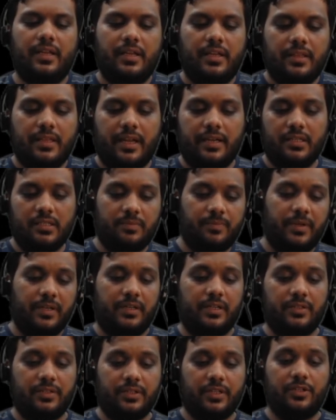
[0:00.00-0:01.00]
that is being
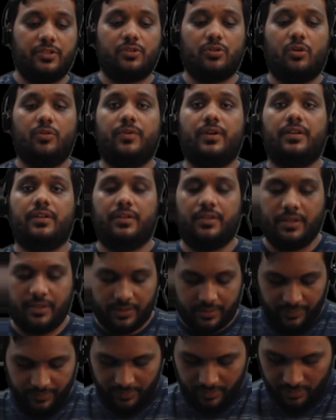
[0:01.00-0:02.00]
discussed over here.
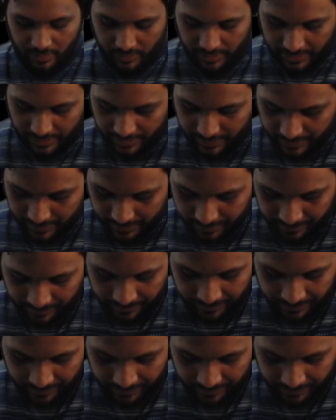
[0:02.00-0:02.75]
Look at this.